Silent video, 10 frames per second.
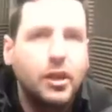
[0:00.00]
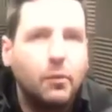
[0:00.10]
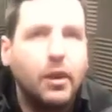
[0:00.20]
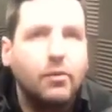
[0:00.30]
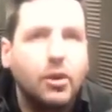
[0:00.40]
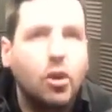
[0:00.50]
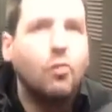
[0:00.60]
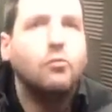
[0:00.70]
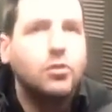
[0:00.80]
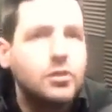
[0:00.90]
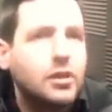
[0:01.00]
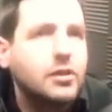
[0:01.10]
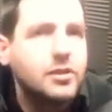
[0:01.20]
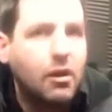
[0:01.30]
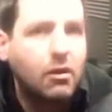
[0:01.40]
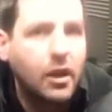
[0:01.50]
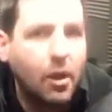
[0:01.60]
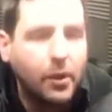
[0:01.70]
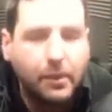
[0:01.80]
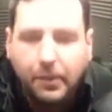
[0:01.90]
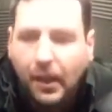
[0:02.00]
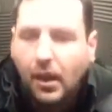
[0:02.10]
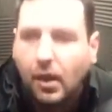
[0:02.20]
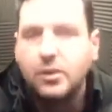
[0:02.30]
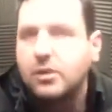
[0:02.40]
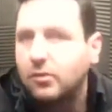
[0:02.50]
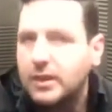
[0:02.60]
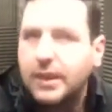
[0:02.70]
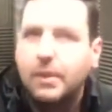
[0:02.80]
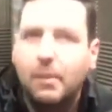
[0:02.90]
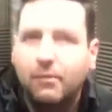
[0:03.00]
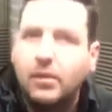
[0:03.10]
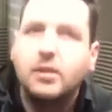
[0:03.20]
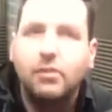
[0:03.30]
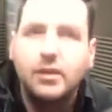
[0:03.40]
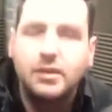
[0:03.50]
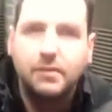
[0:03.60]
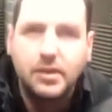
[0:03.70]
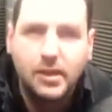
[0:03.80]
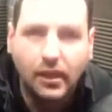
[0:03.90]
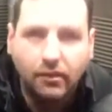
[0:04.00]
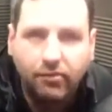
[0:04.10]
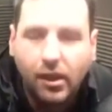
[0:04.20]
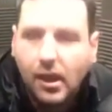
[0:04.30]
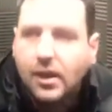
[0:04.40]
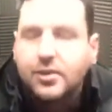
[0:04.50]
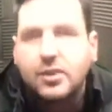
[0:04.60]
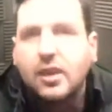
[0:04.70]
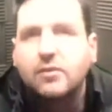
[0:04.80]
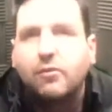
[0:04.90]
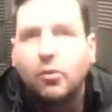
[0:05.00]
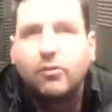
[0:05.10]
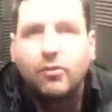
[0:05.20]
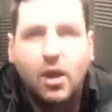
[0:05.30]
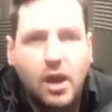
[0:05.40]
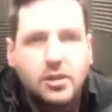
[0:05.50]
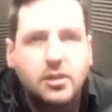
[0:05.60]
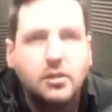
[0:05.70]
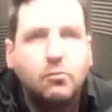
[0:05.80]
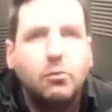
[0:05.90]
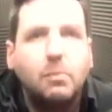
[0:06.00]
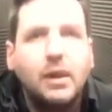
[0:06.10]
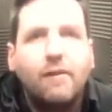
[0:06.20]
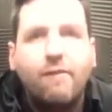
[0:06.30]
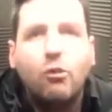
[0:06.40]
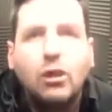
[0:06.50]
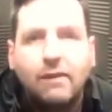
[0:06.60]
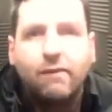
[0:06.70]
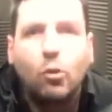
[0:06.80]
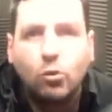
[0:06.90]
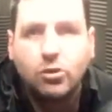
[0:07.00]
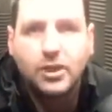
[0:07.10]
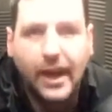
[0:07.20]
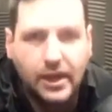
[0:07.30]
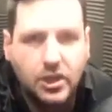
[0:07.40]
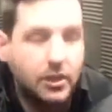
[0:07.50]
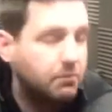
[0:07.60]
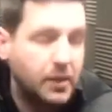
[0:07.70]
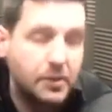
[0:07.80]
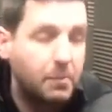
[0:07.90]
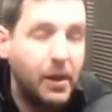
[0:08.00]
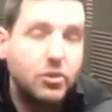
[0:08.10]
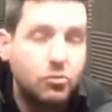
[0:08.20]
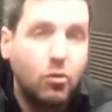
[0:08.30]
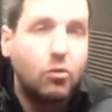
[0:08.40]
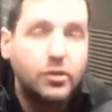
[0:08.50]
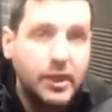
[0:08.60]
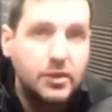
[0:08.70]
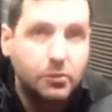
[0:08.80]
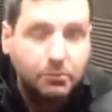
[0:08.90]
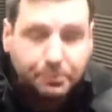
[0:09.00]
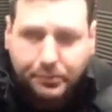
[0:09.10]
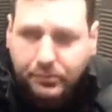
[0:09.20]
it, where are the con rods going to start going, and we still need to keep everything relatively safe. Stage 4 for us would be a fully forged engine. That's petrol or diesel.